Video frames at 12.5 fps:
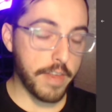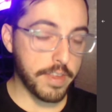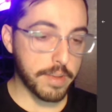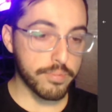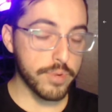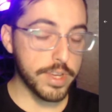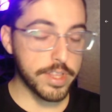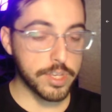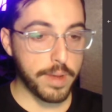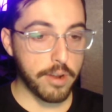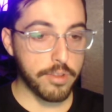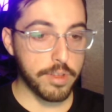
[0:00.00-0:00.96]
think Breathe is
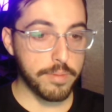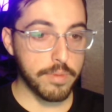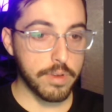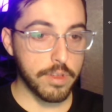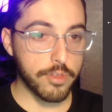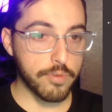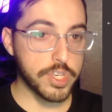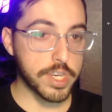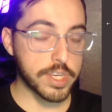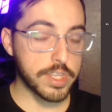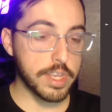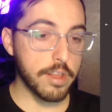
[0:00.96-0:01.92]
better than 369.